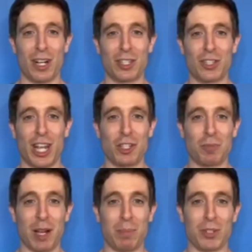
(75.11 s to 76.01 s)
to change
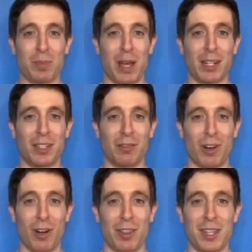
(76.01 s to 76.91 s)
my perspective
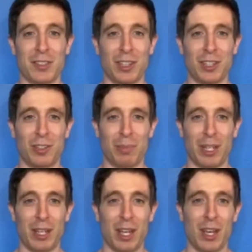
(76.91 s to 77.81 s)
on this a little bit.